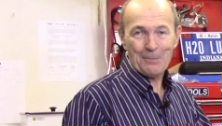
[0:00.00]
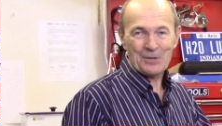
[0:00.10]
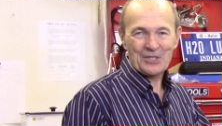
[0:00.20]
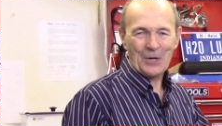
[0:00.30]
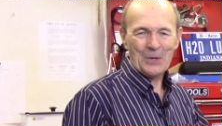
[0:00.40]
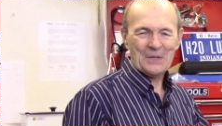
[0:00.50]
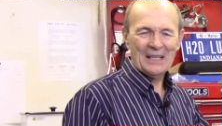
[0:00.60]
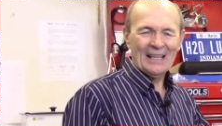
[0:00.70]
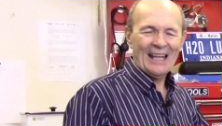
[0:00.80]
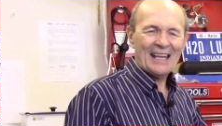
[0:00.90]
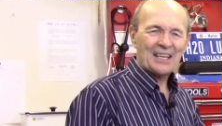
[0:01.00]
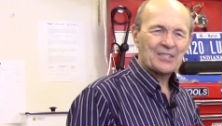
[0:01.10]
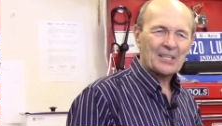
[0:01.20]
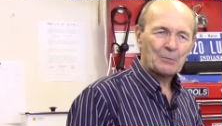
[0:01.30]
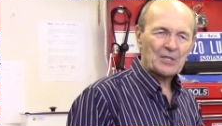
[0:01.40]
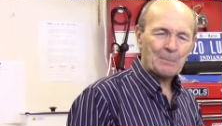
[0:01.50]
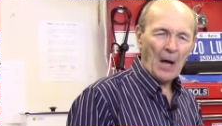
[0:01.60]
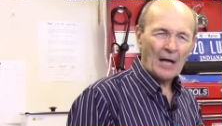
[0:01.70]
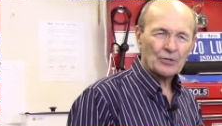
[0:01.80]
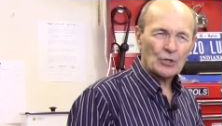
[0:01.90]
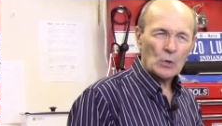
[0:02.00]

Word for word: episode is in response